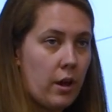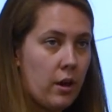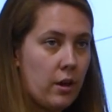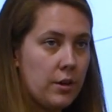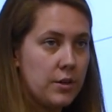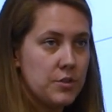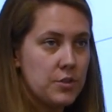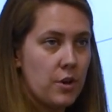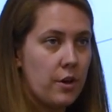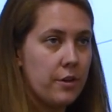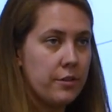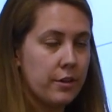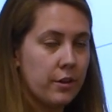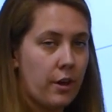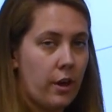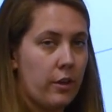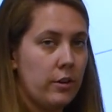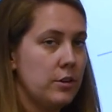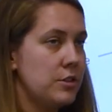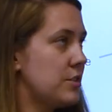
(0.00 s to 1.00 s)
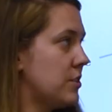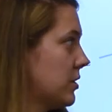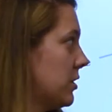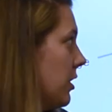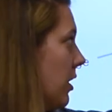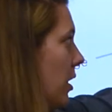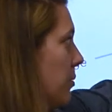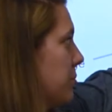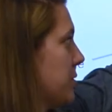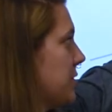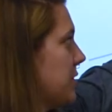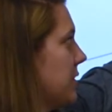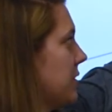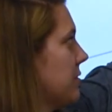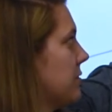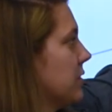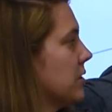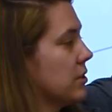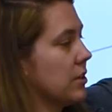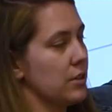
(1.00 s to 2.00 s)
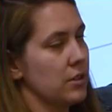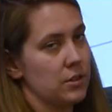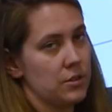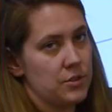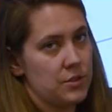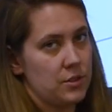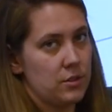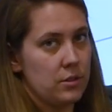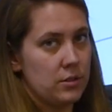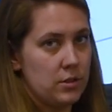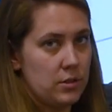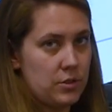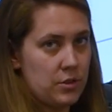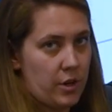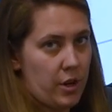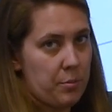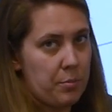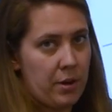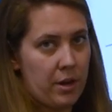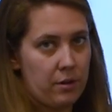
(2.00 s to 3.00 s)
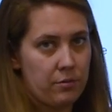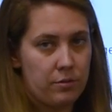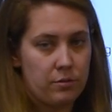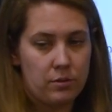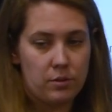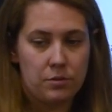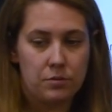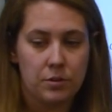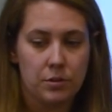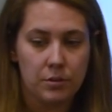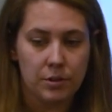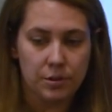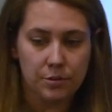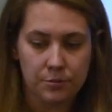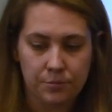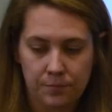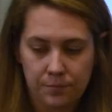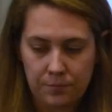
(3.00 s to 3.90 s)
is all the colors that are opposite of the colors that are in the top half of the photo.